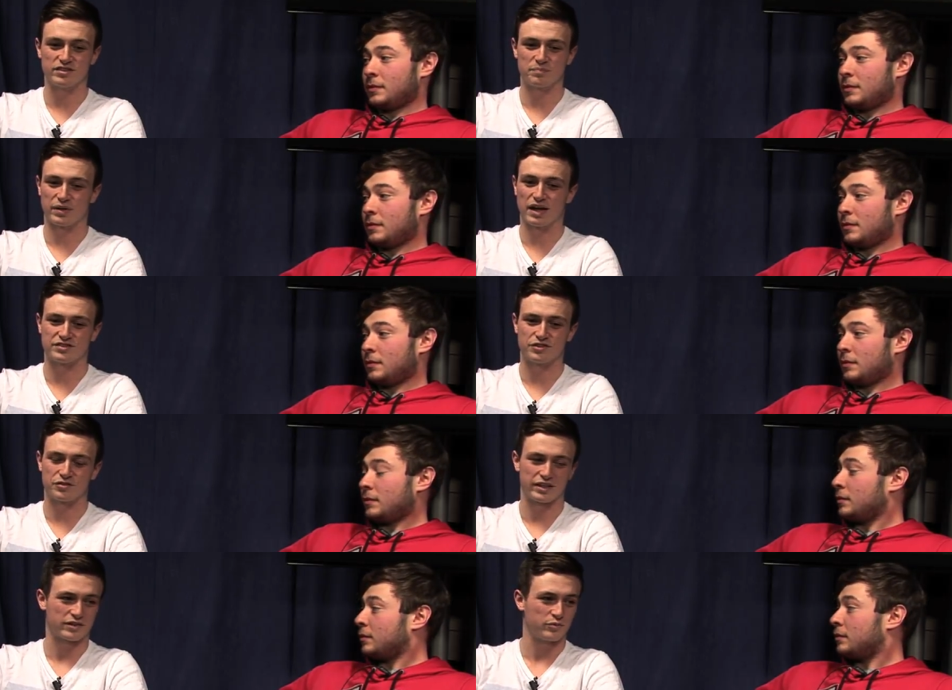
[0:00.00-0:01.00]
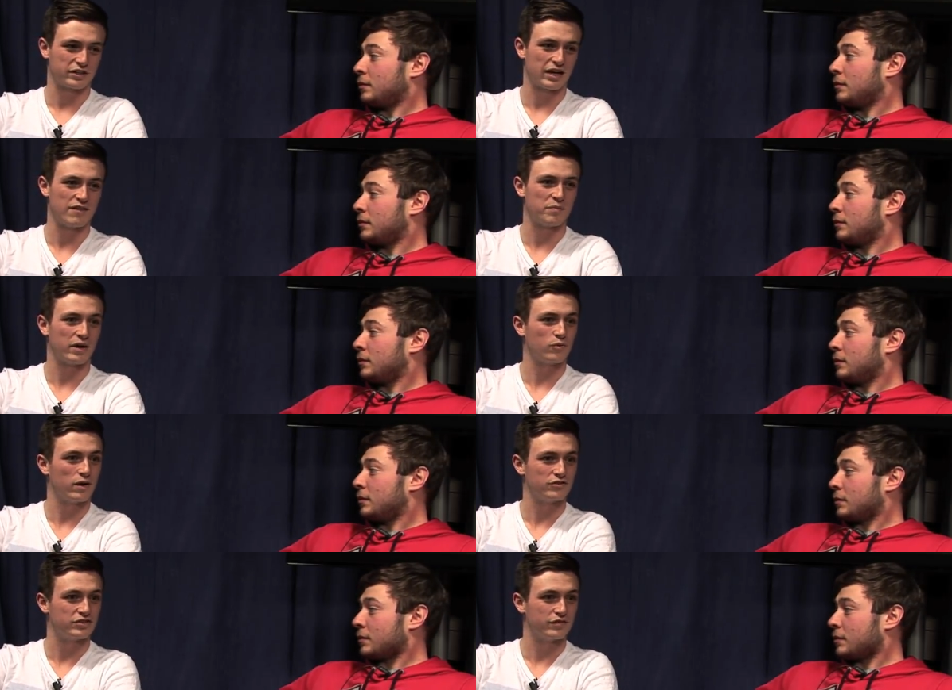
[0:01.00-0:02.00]
Speaker 1: it. But I still think we can have a better
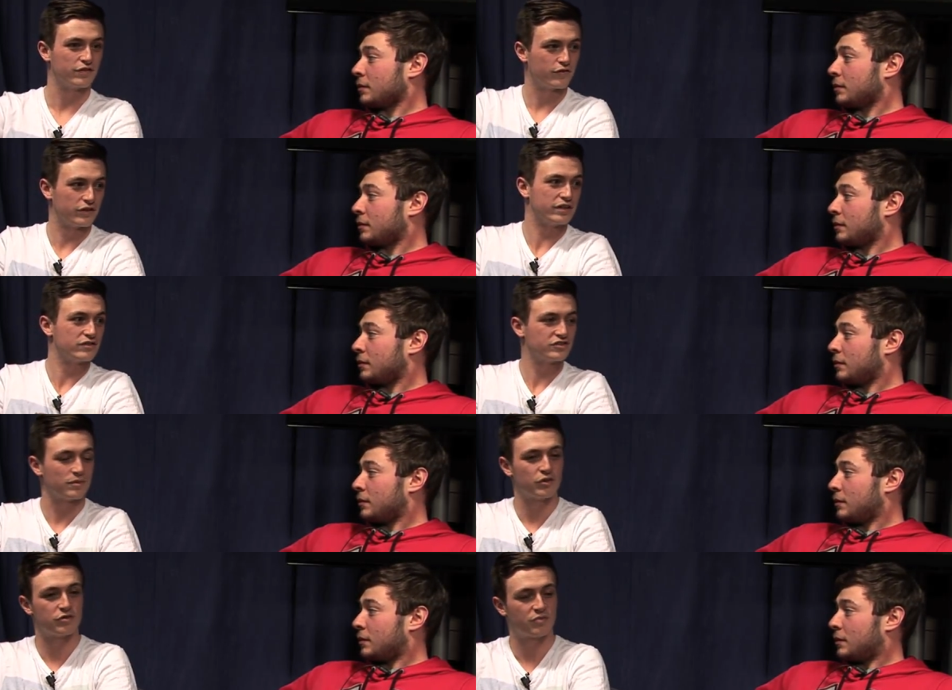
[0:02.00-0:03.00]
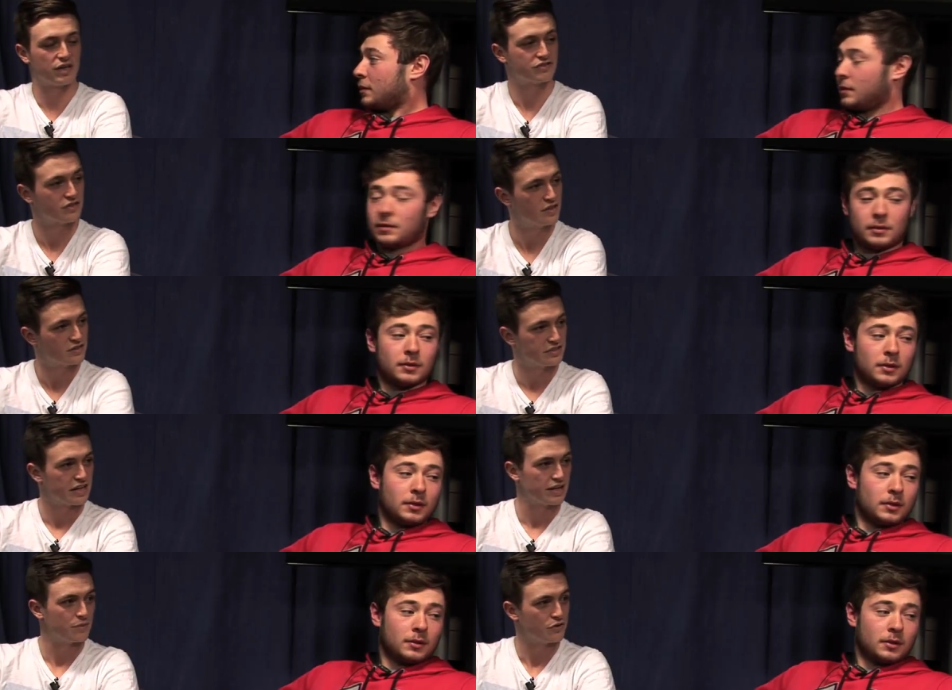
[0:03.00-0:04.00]
wide receiver for a similar price to
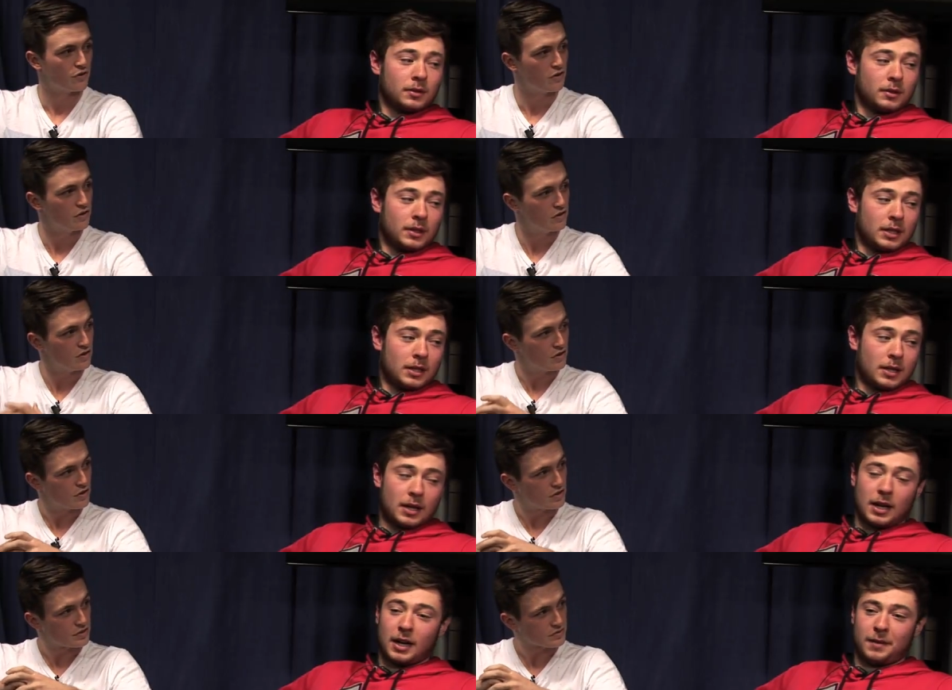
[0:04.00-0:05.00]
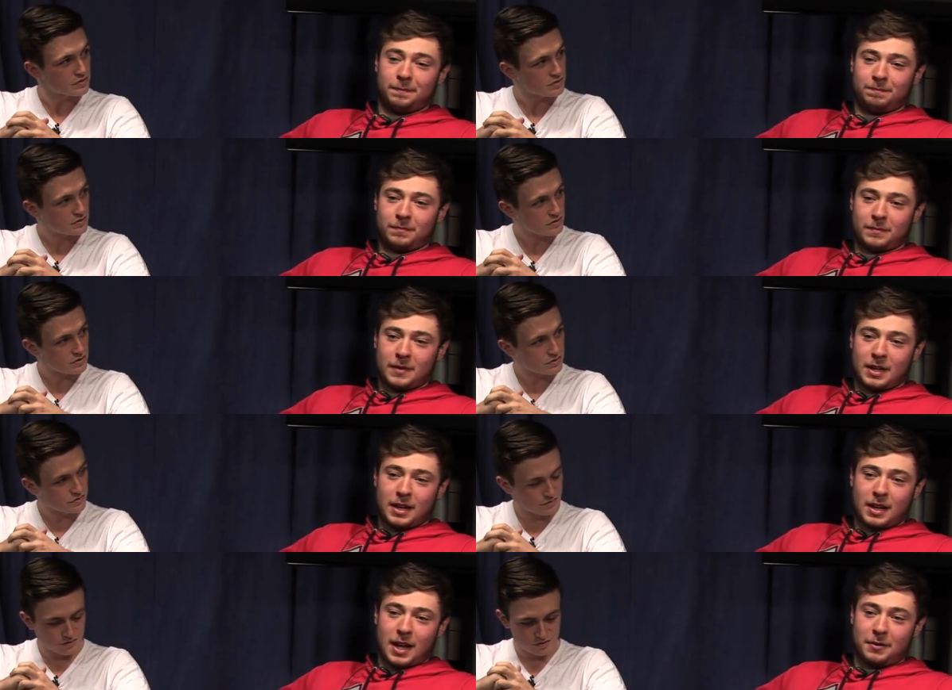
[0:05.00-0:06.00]
Danny Amendola.
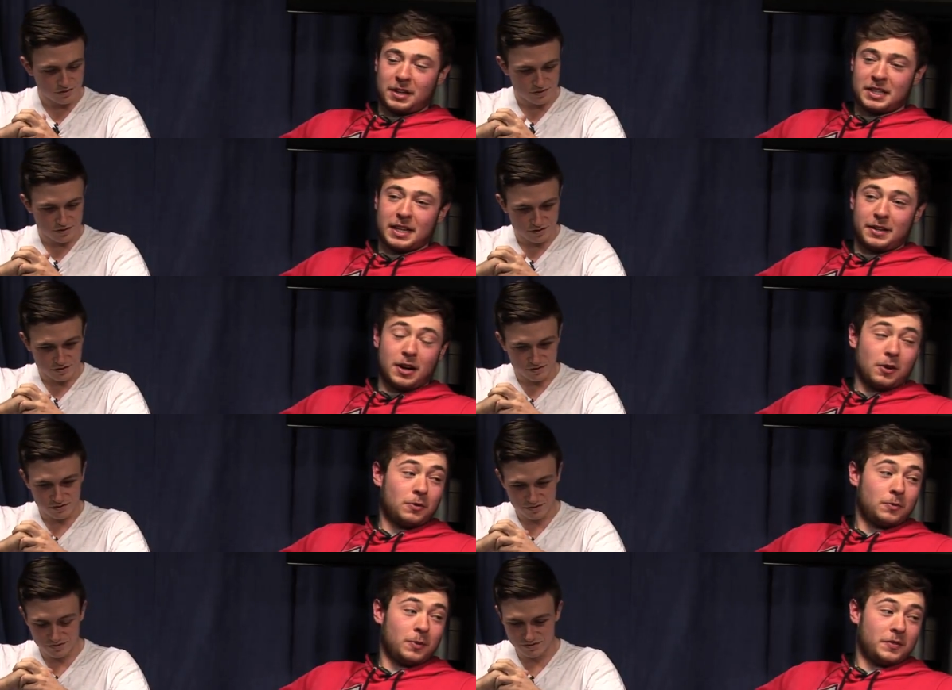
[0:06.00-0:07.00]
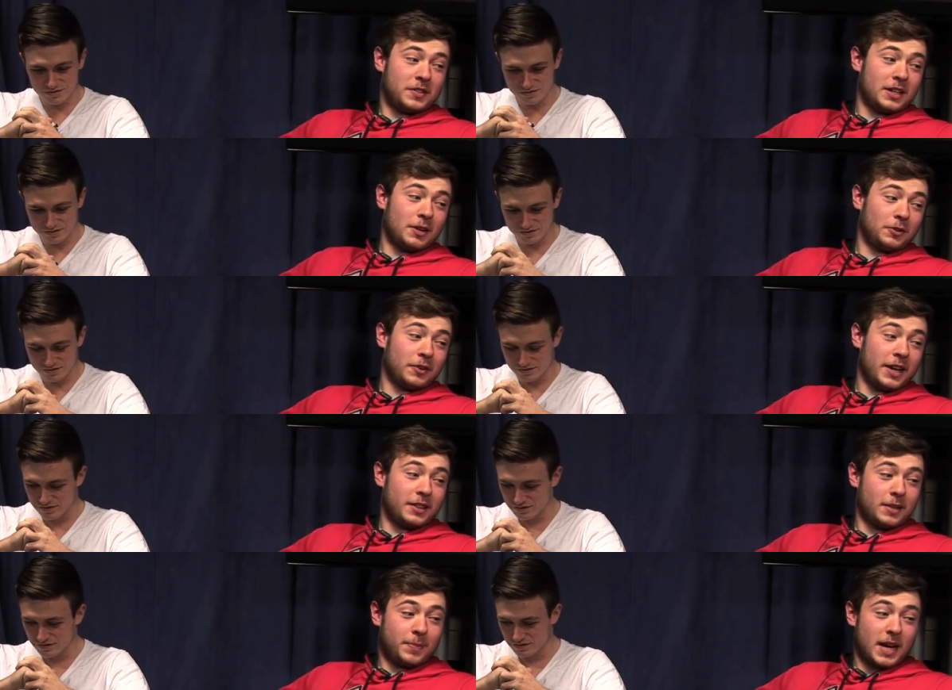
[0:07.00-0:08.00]
Speaker 2: I'm going to say no. We've seen how
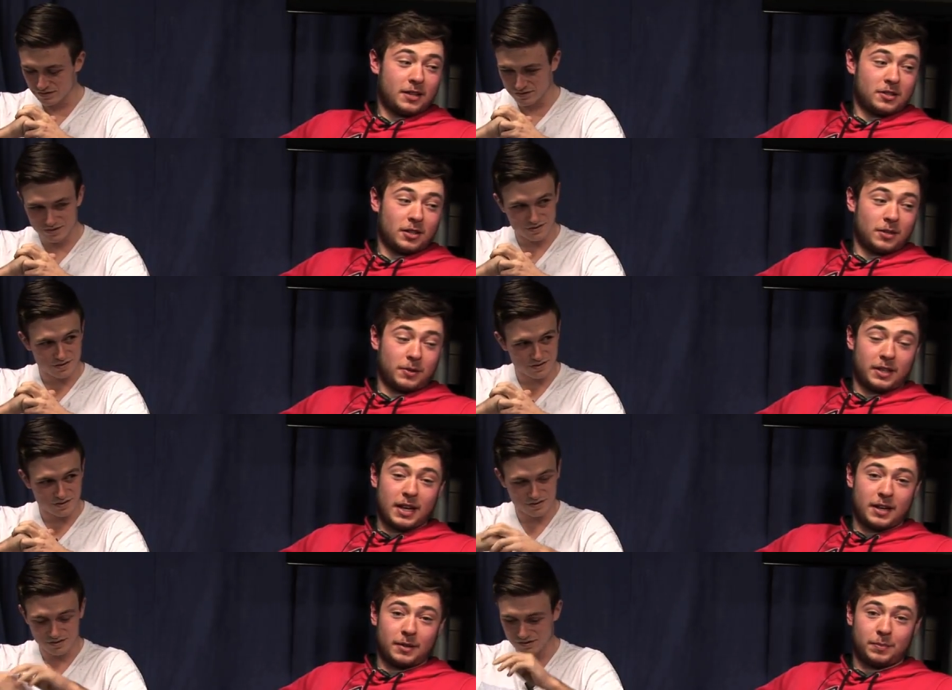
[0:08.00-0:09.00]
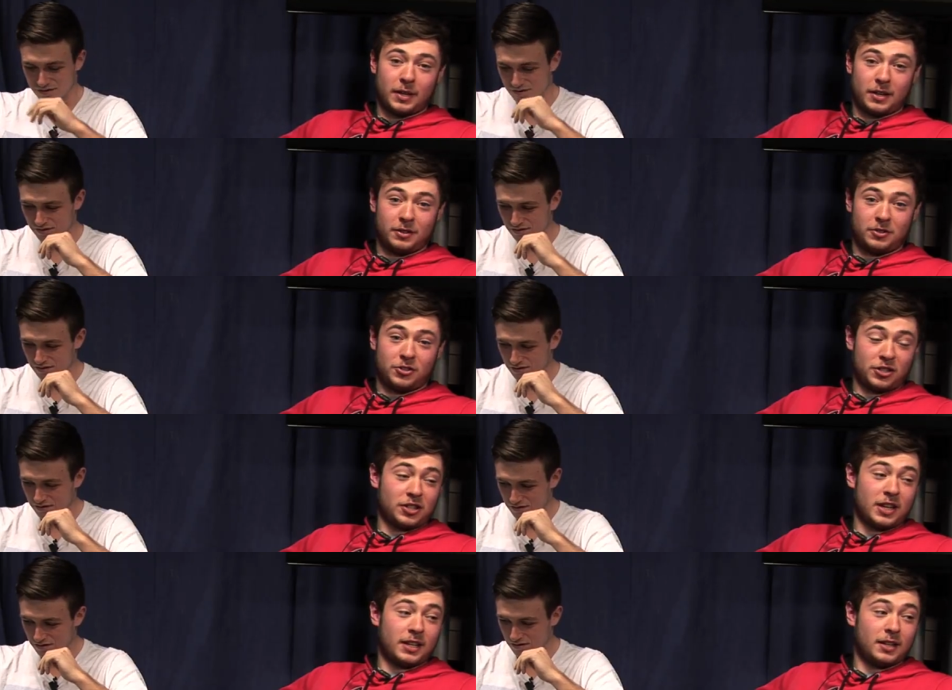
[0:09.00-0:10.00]
great the Pats are with getting players just
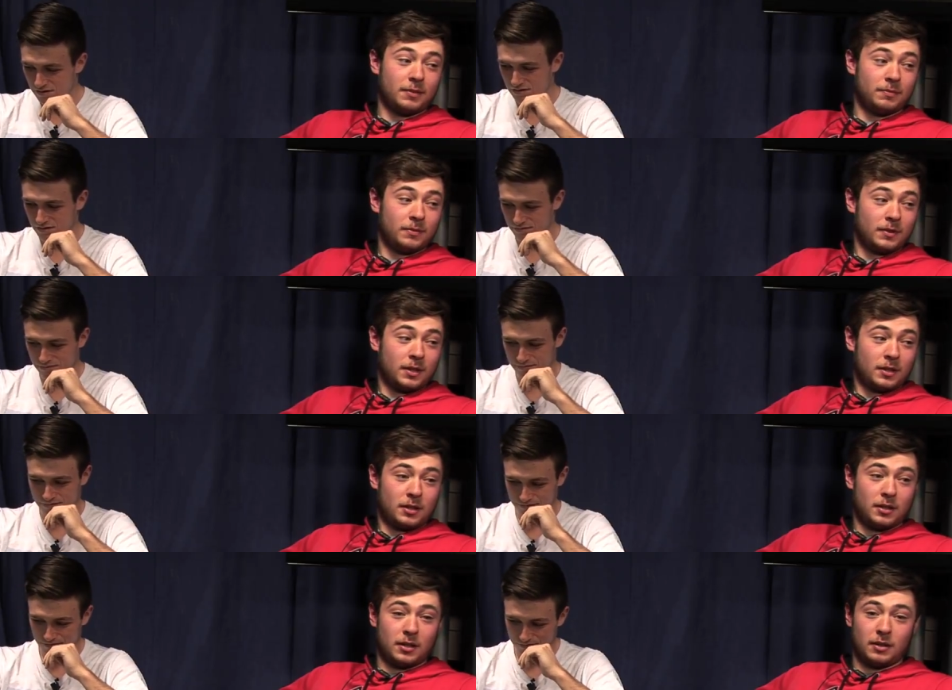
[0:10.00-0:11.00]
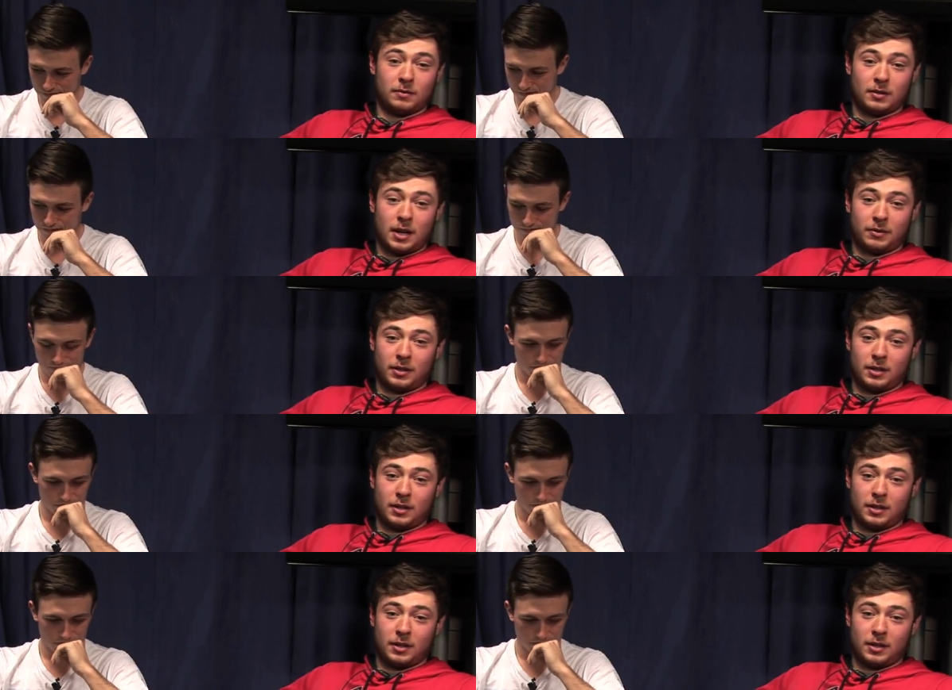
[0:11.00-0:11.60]
like him. You know, I'm going to